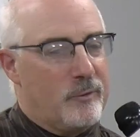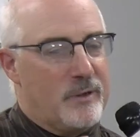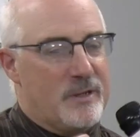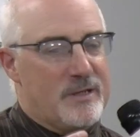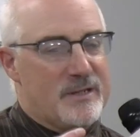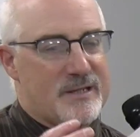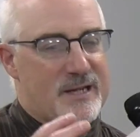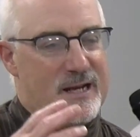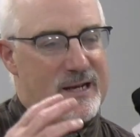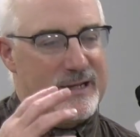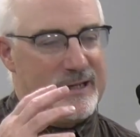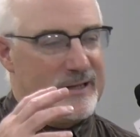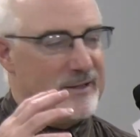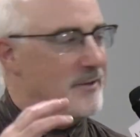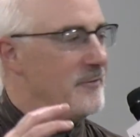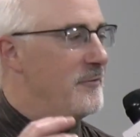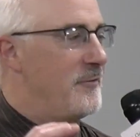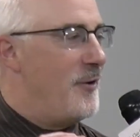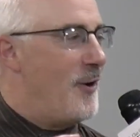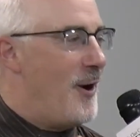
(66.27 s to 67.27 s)
We're just getting
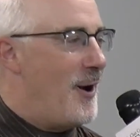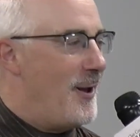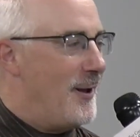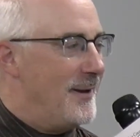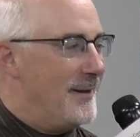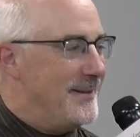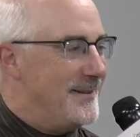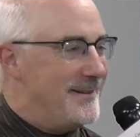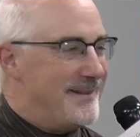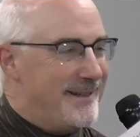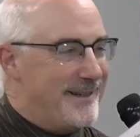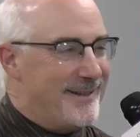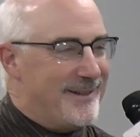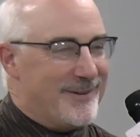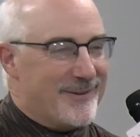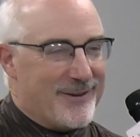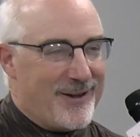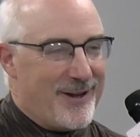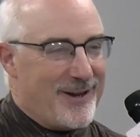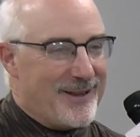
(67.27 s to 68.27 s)
into fall and you
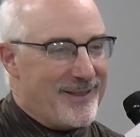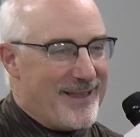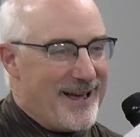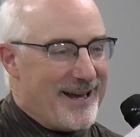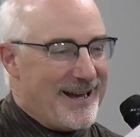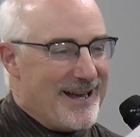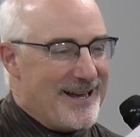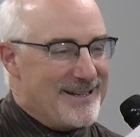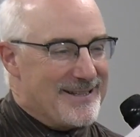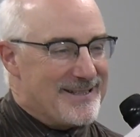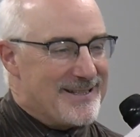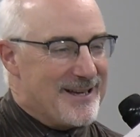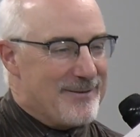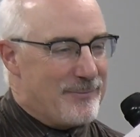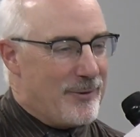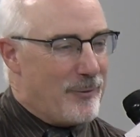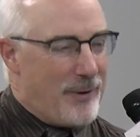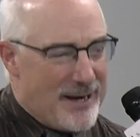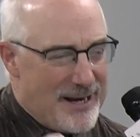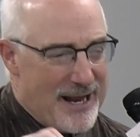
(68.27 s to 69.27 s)
know and all of that kind of stuff,
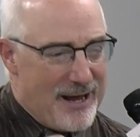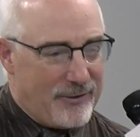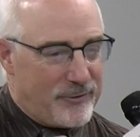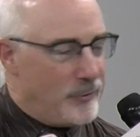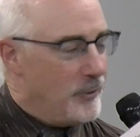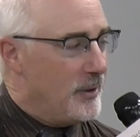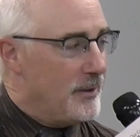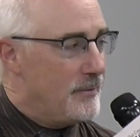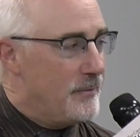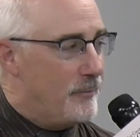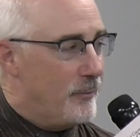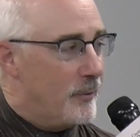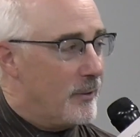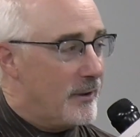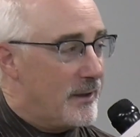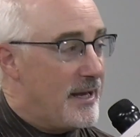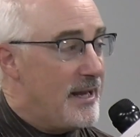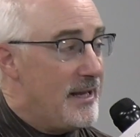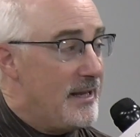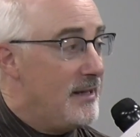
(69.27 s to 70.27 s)
but right now is really we're
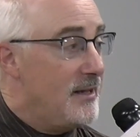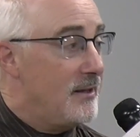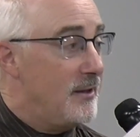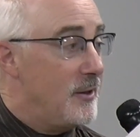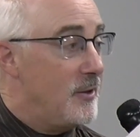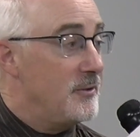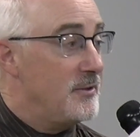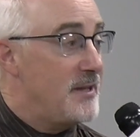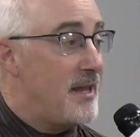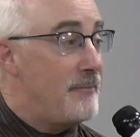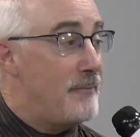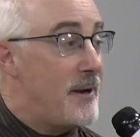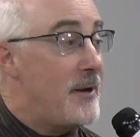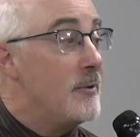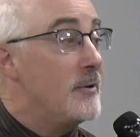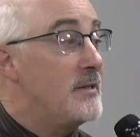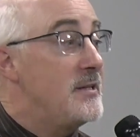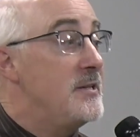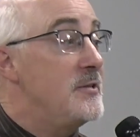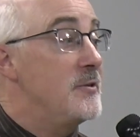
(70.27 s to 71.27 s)
getting in close to that
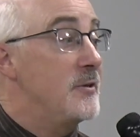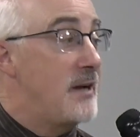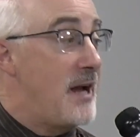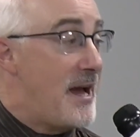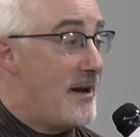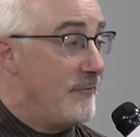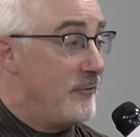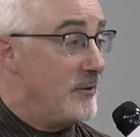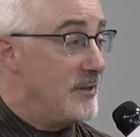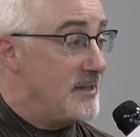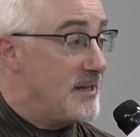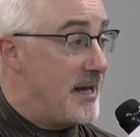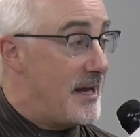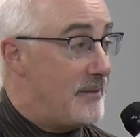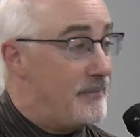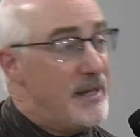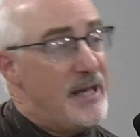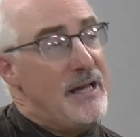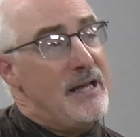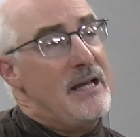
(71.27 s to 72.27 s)
parent teacher conference
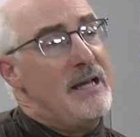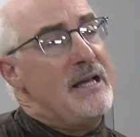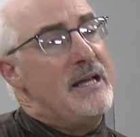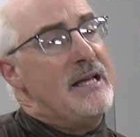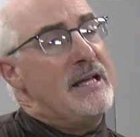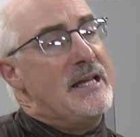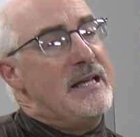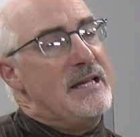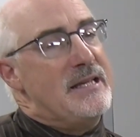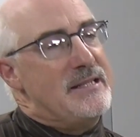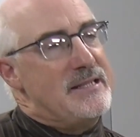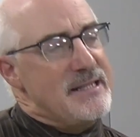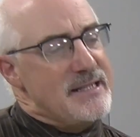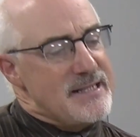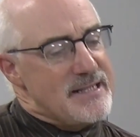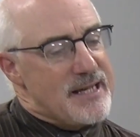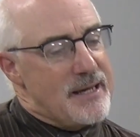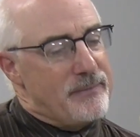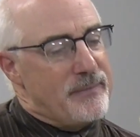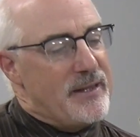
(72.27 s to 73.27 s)
time. Is
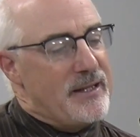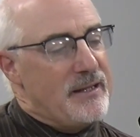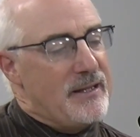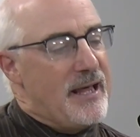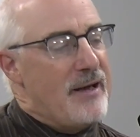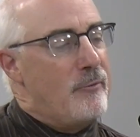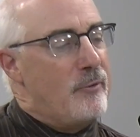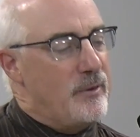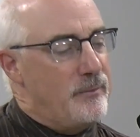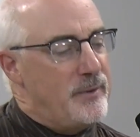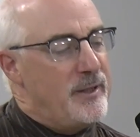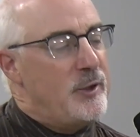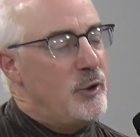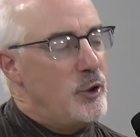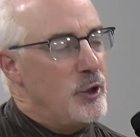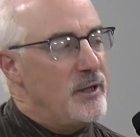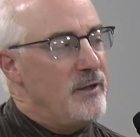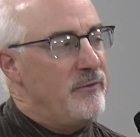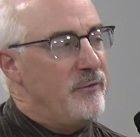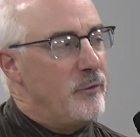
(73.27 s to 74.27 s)
this something that would be
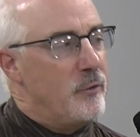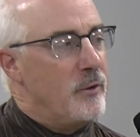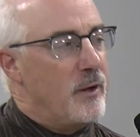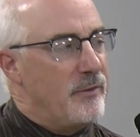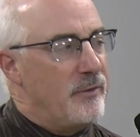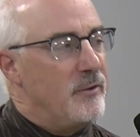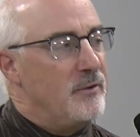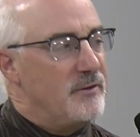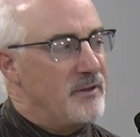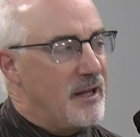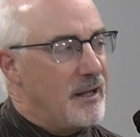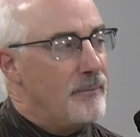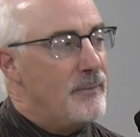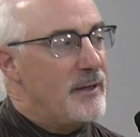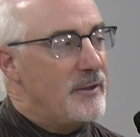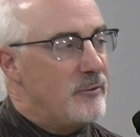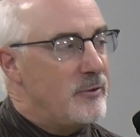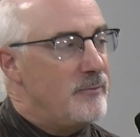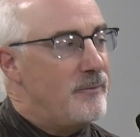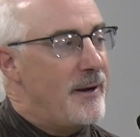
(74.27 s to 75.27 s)
good for those
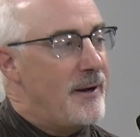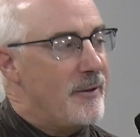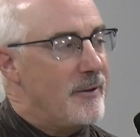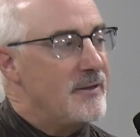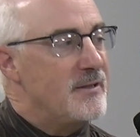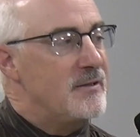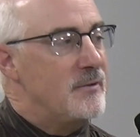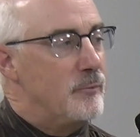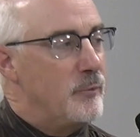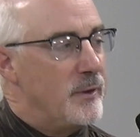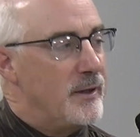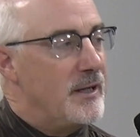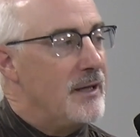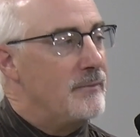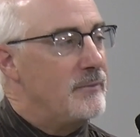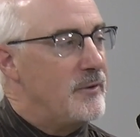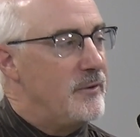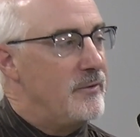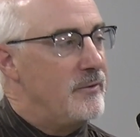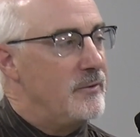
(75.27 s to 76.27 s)
elementary parents to bring
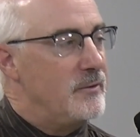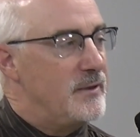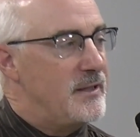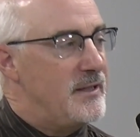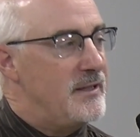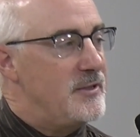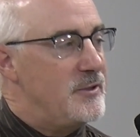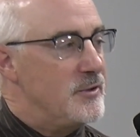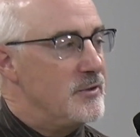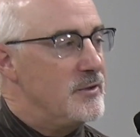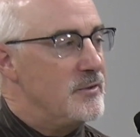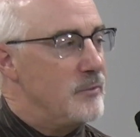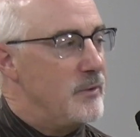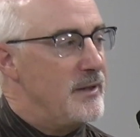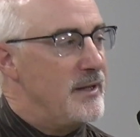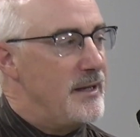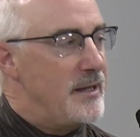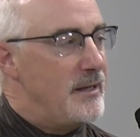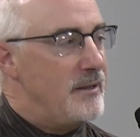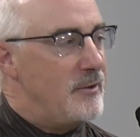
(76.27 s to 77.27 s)
up to their teachers
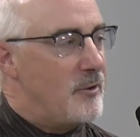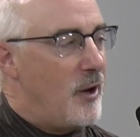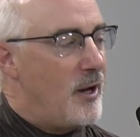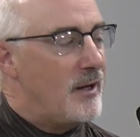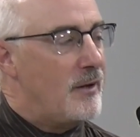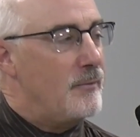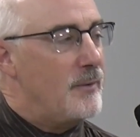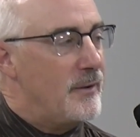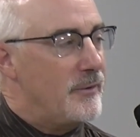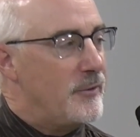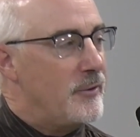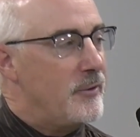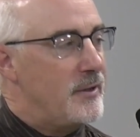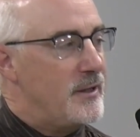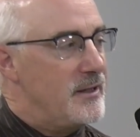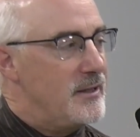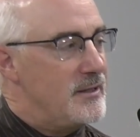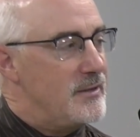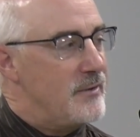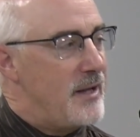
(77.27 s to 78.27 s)
when they talk about their
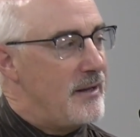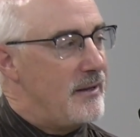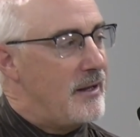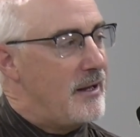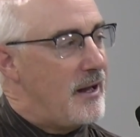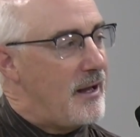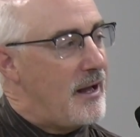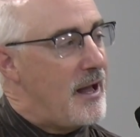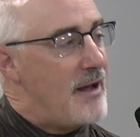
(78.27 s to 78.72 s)
kids at, at